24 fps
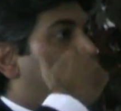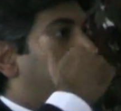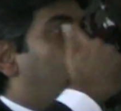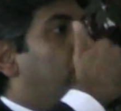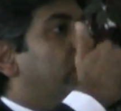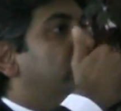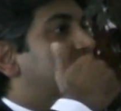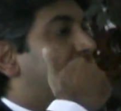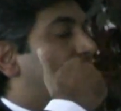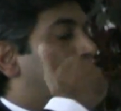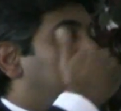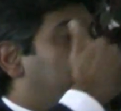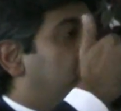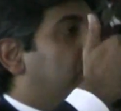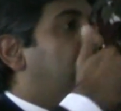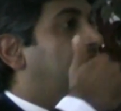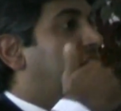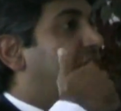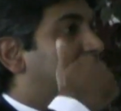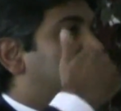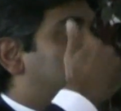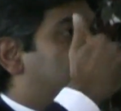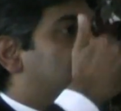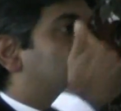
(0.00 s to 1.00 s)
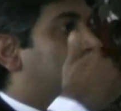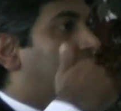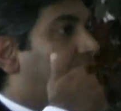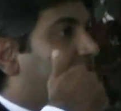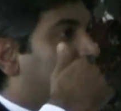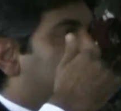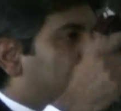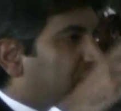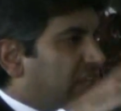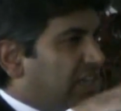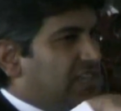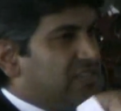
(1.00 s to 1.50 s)
voice communications
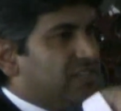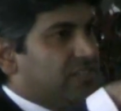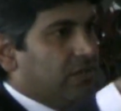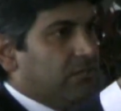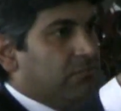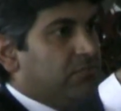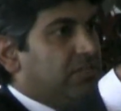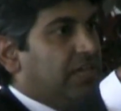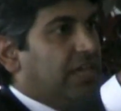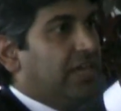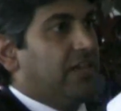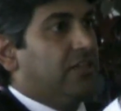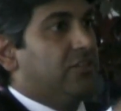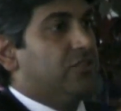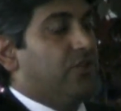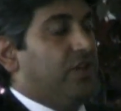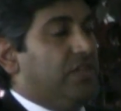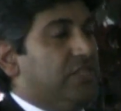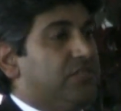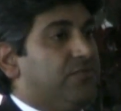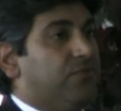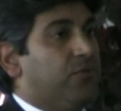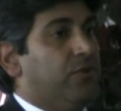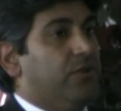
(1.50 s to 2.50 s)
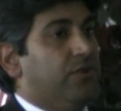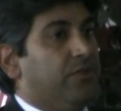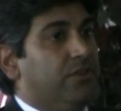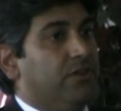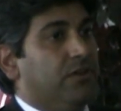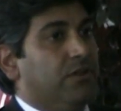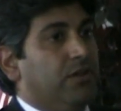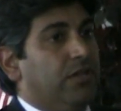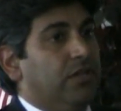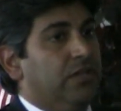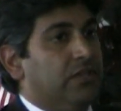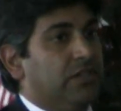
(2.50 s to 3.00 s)
largely and some data transfer
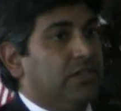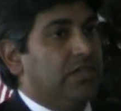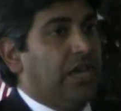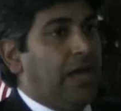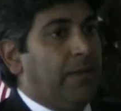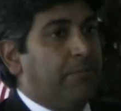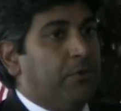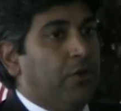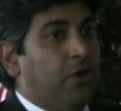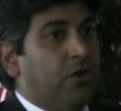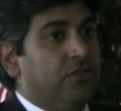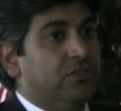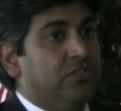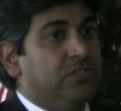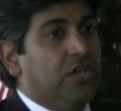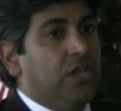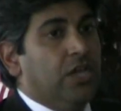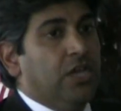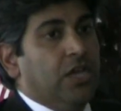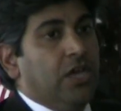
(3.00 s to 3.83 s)
into the cop cars.